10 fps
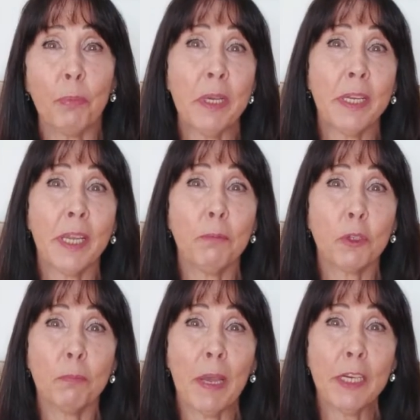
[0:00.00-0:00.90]
of being
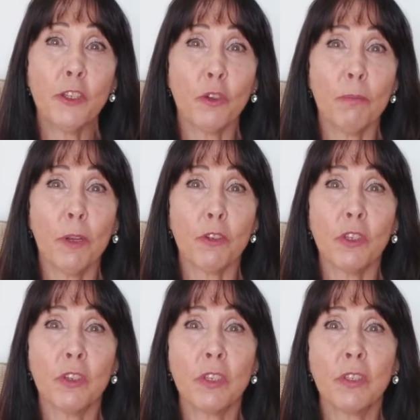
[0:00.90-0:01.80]
able to manage your
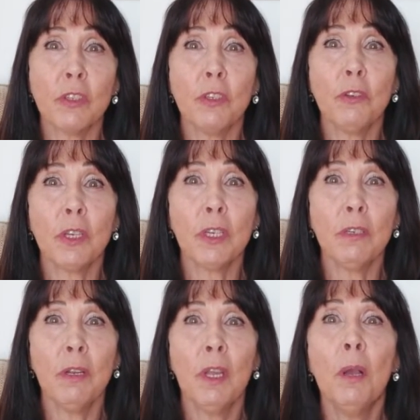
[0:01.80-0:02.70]
emotions is that you
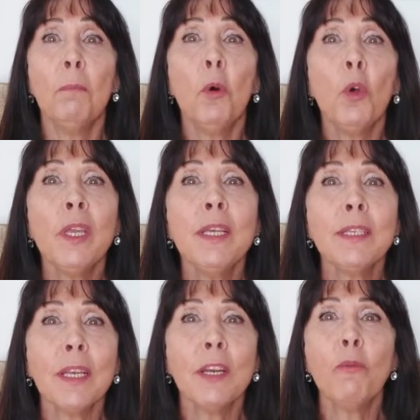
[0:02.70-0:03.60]
can more
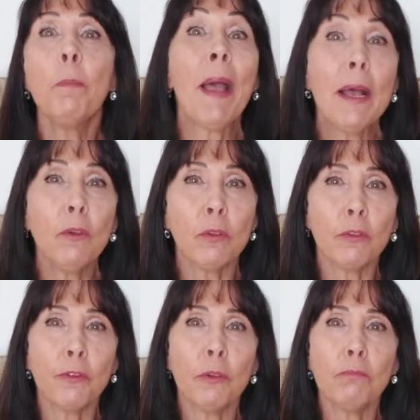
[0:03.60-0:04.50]
easily
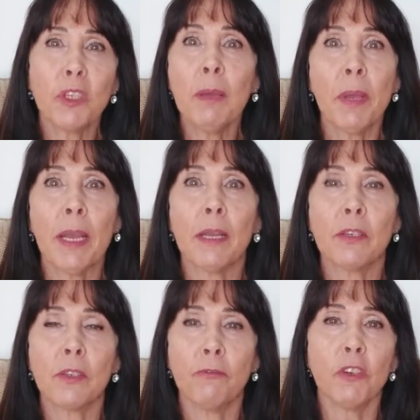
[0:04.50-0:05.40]
rebound from
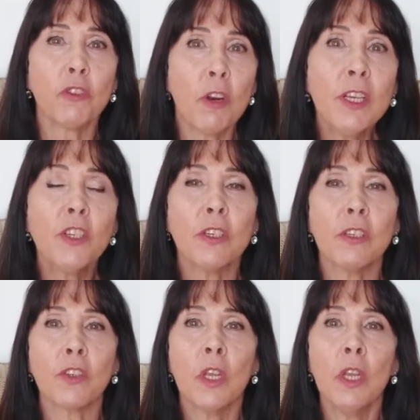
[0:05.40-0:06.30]
setbacks and
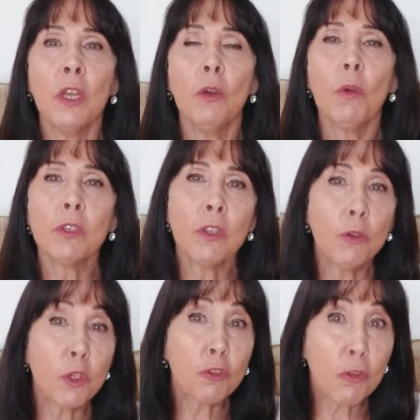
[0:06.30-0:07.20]
frustrations, whilst
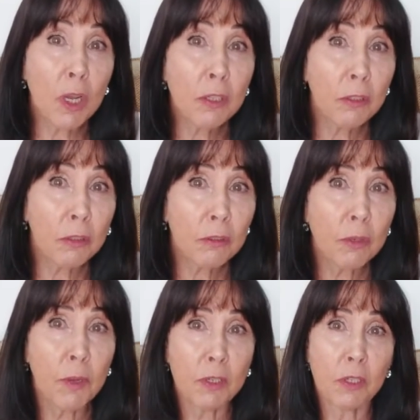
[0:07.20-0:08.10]
those struggle
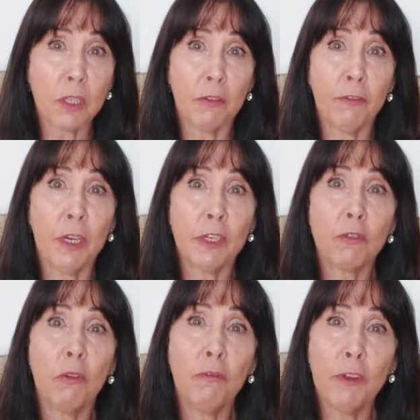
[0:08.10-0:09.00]
to master their
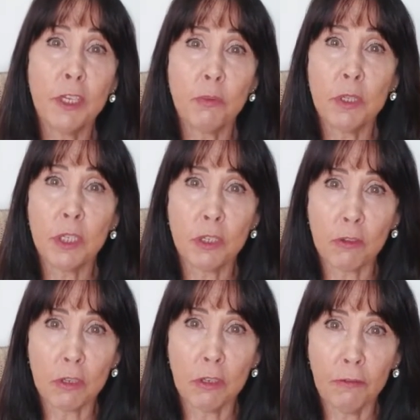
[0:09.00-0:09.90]
feelings are often faced with
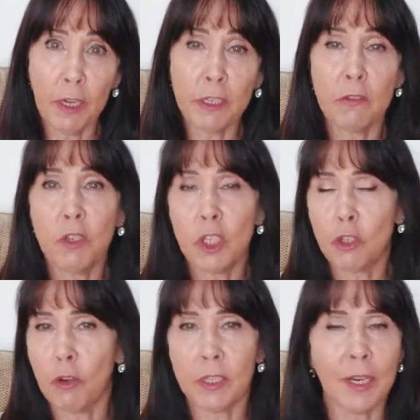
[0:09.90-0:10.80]
destructive feelings of
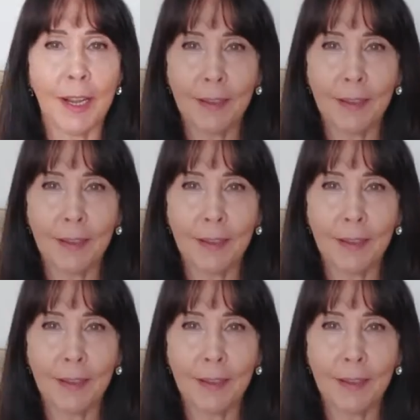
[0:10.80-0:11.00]
distress and